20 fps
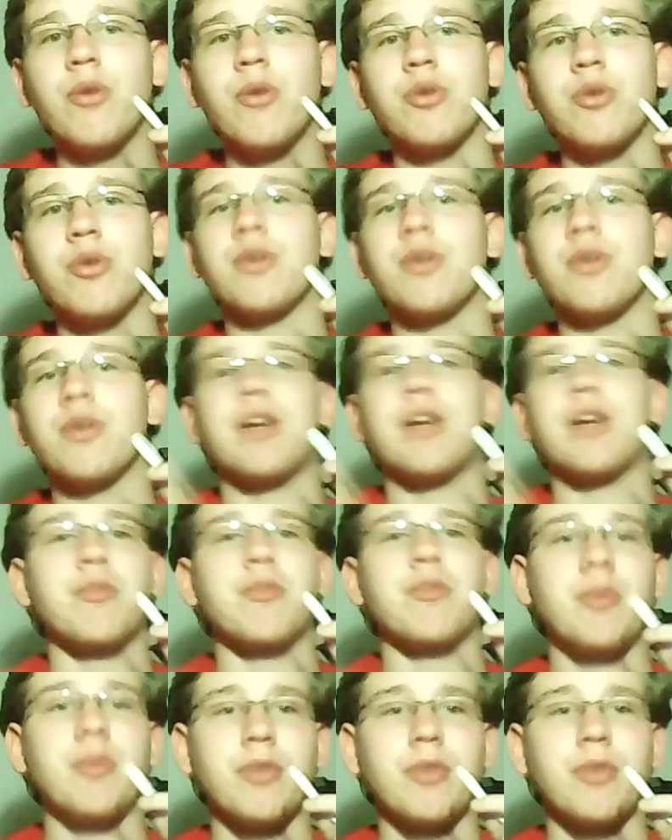or who interact
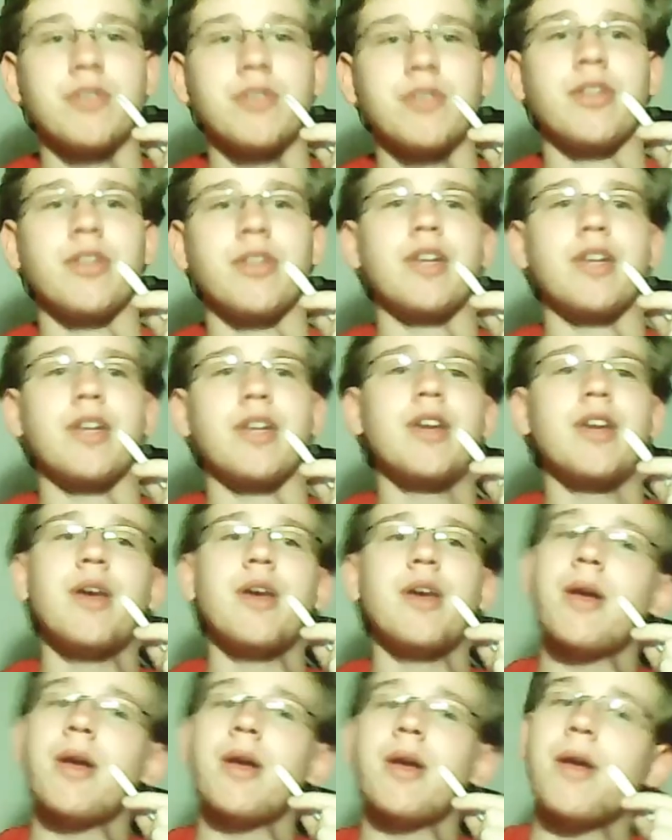with me personally.
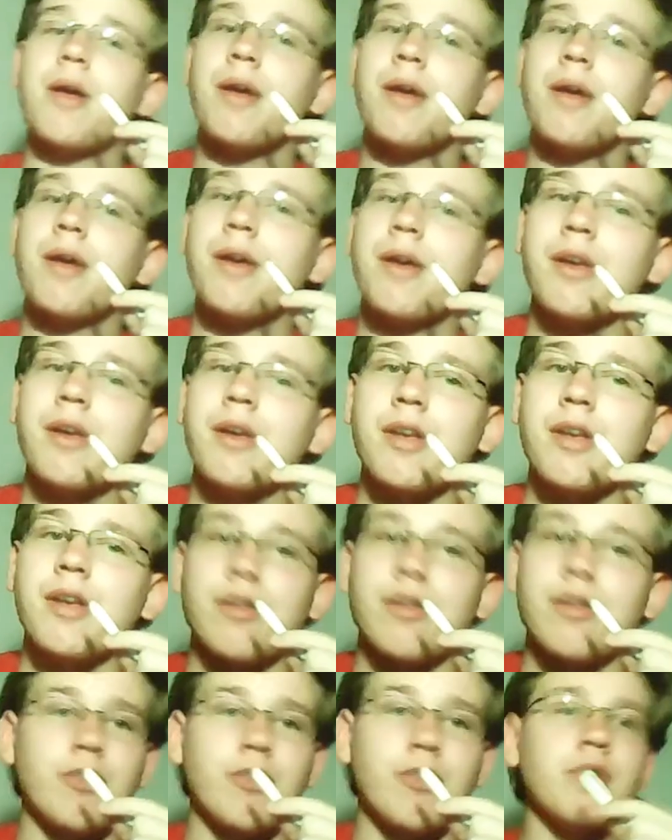
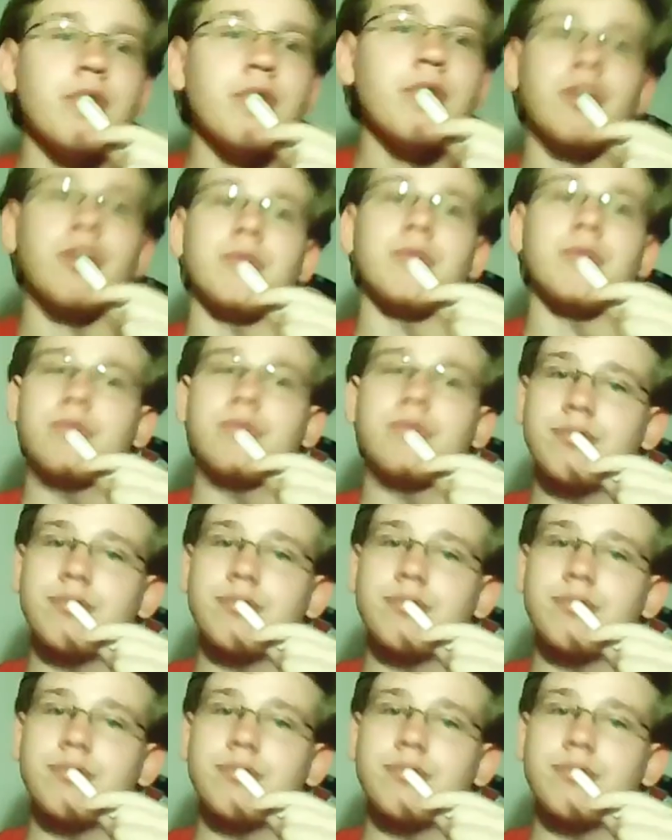If you're one of those,